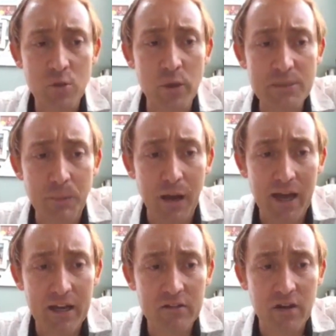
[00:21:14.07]
Sweet
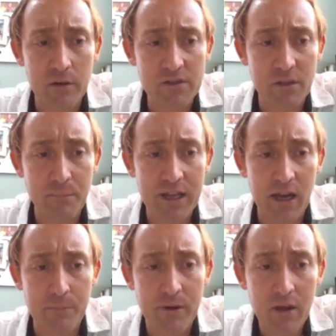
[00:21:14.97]
spot in terms of
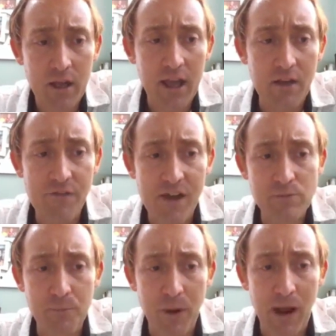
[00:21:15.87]
picking up
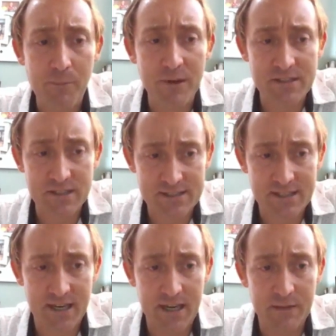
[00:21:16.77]
investment properties in the
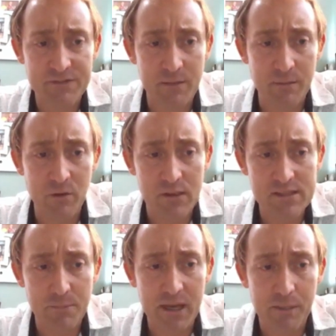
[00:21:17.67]
city. If somebody wants
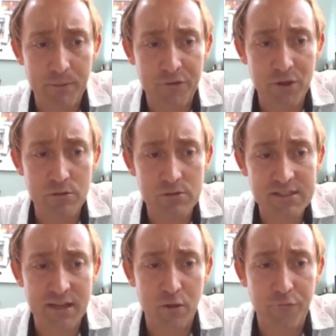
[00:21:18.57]
to pick up a few
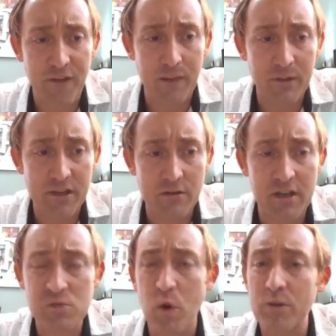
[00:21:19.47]
single family
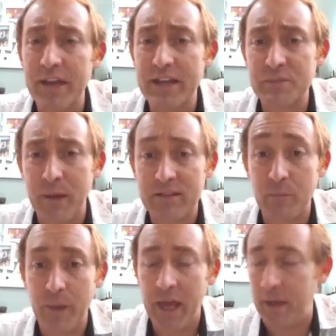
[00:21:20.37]
units, what would they expect
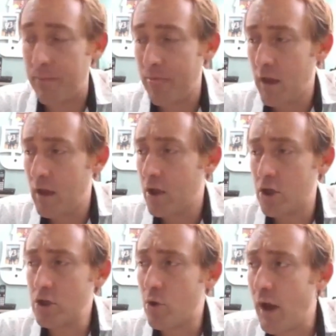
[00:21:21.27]
to pay?
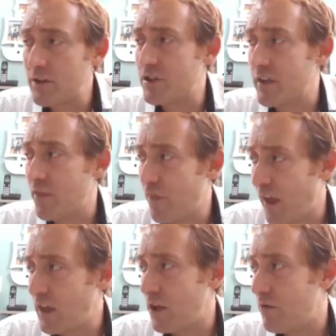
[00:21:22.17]
Good question.
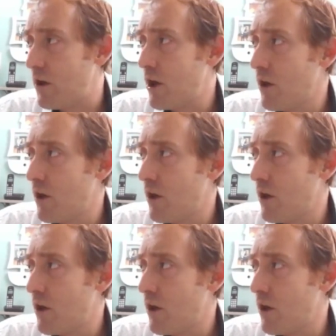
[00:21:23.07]
Thank you.